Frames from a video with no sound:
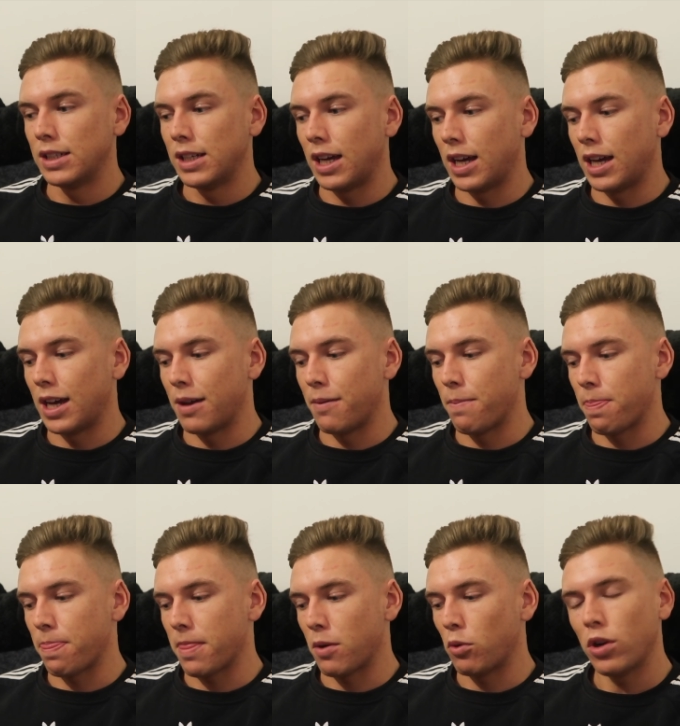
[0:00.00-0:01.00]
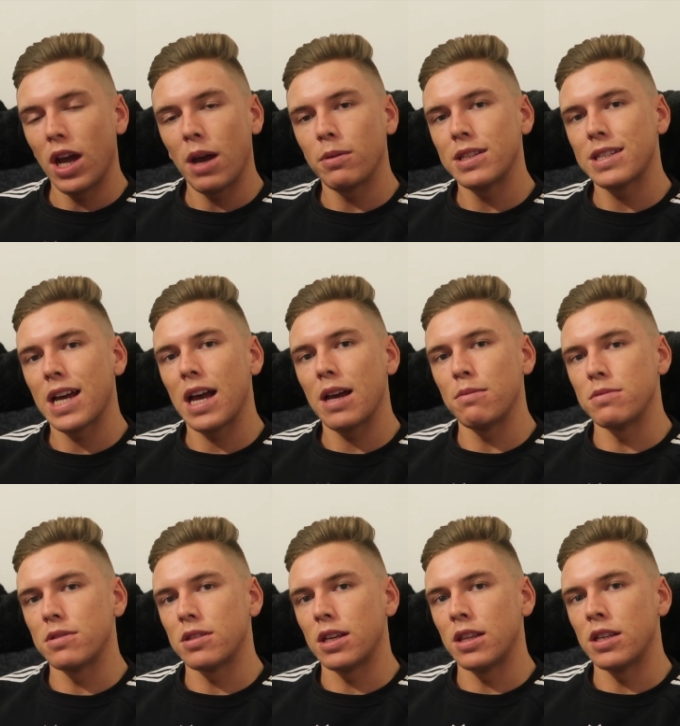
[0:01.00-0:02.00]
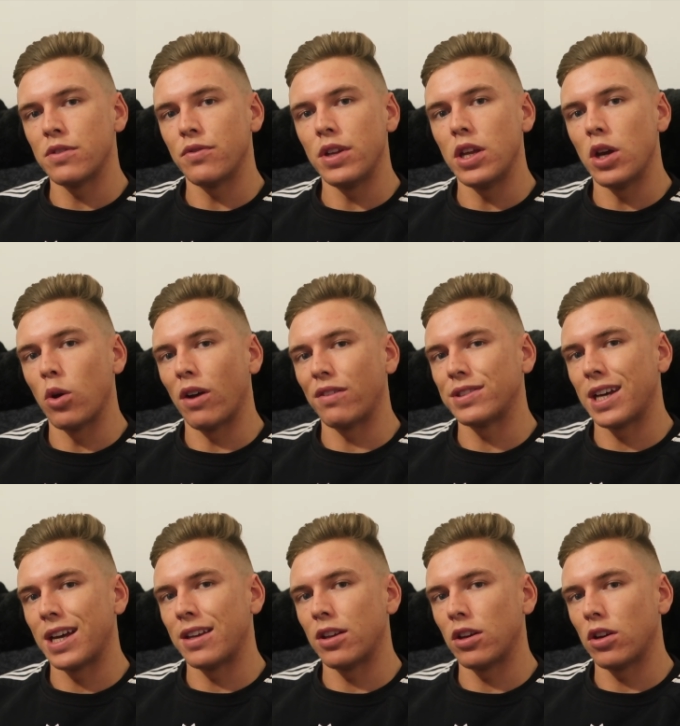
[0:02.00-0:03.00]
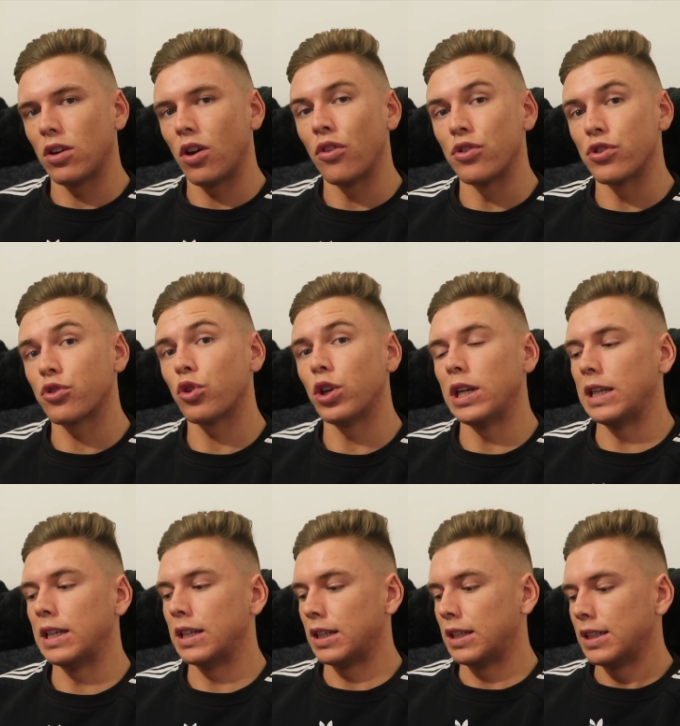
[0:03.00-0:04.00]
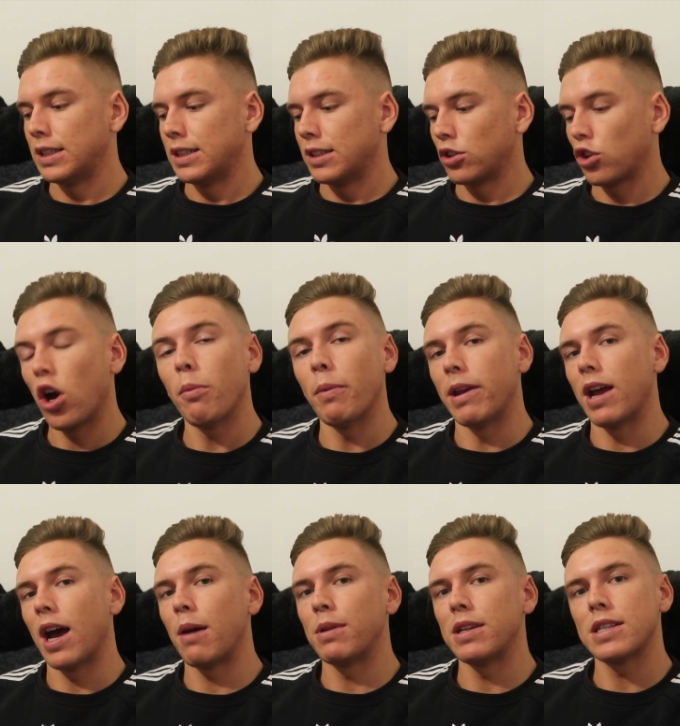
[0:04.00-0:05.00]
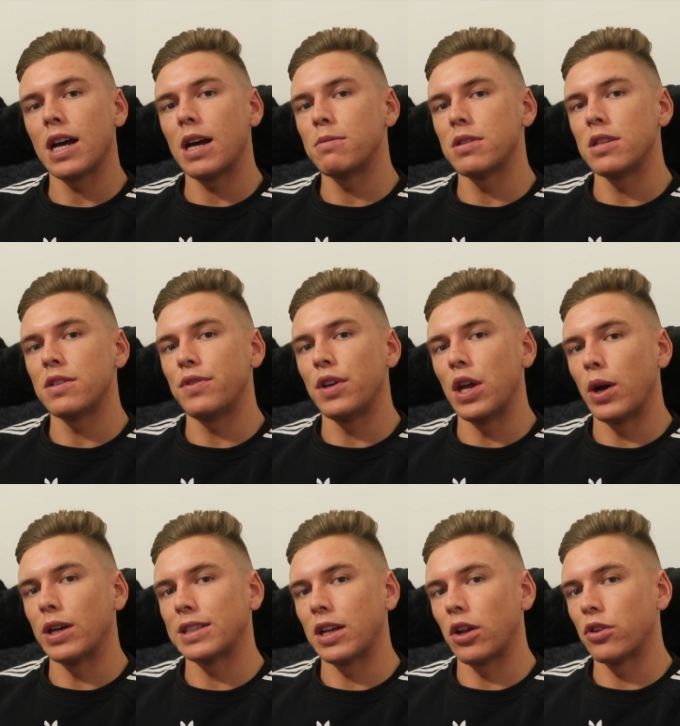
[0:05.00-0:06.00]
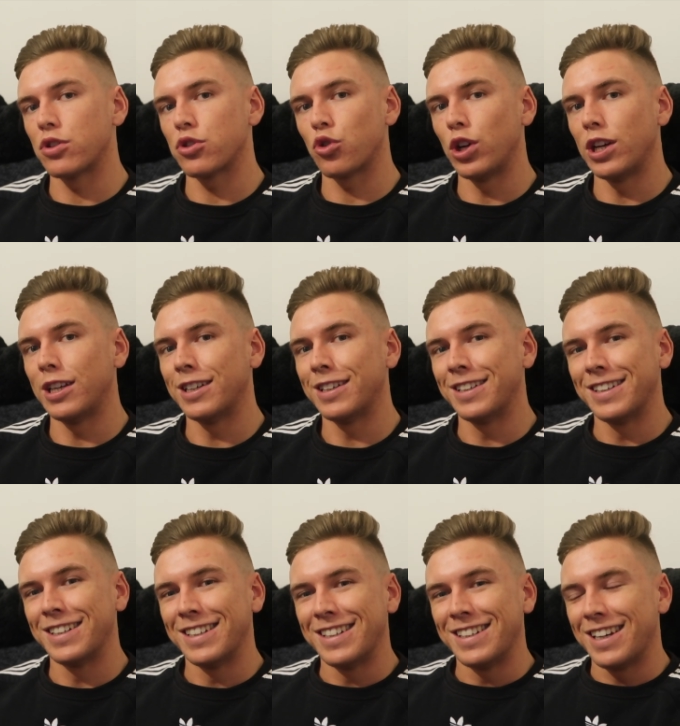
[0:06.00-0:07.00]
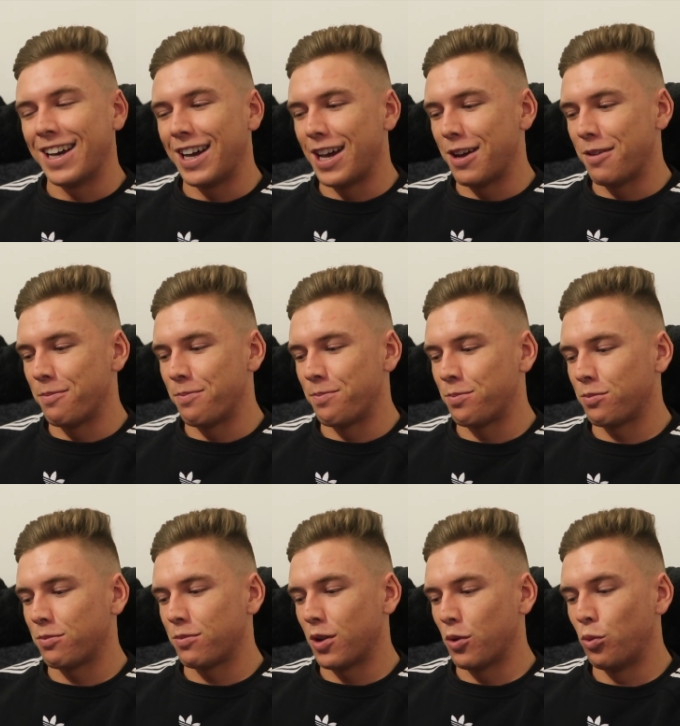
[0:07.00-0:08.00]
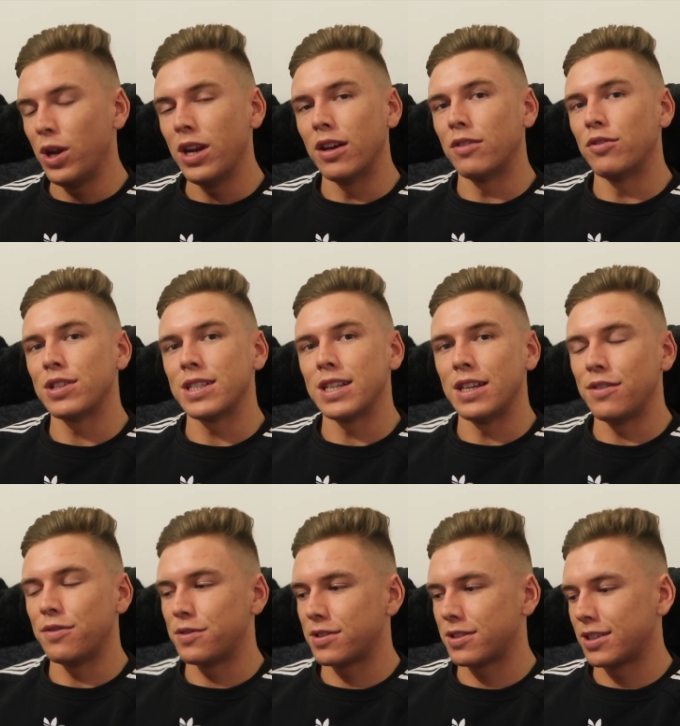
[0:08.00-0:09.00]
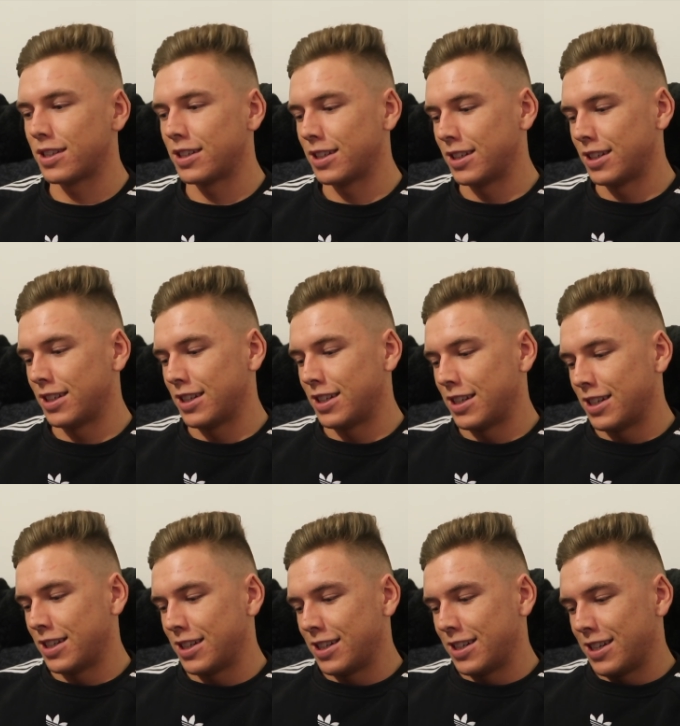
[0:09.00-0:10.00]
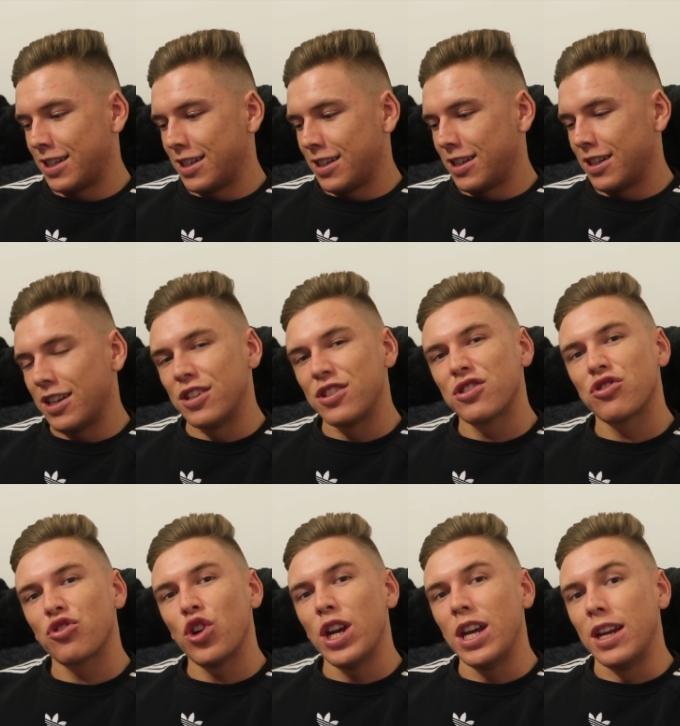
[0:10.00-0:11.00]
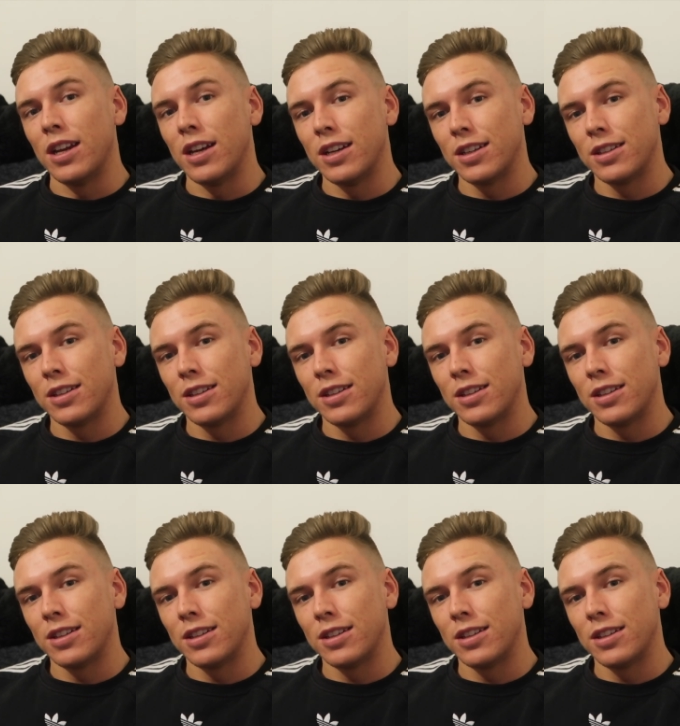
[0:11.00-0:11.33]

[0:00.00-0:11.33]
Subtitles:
I wonder how many times in this video I've said on the screen. Comment how many times in this video I said on the screen. A winner receives a screen.